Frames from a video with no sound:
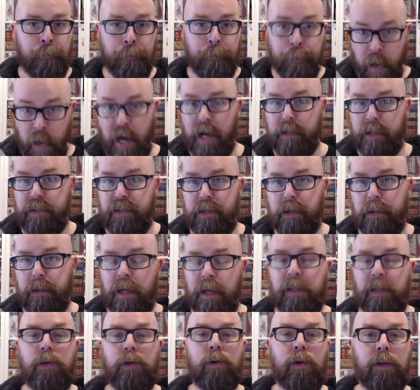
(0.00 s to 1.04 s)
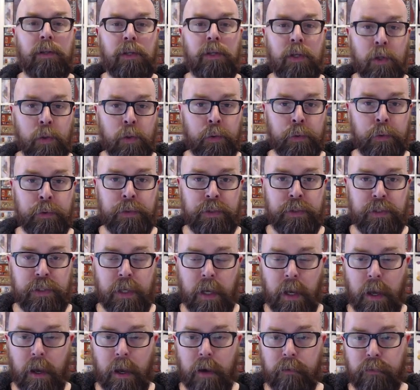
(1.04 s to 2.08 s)
bot that you can use
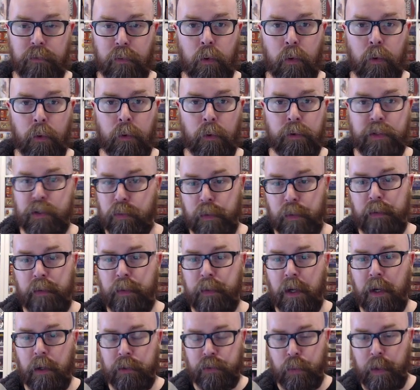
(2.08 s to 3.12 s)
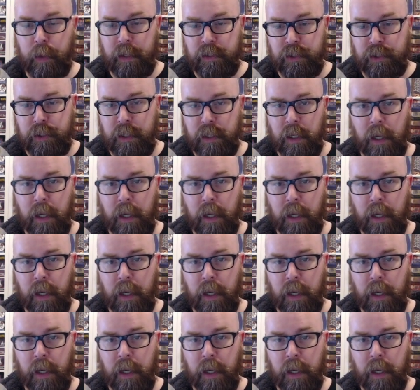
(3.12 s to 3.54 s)
for streaming on Twitch.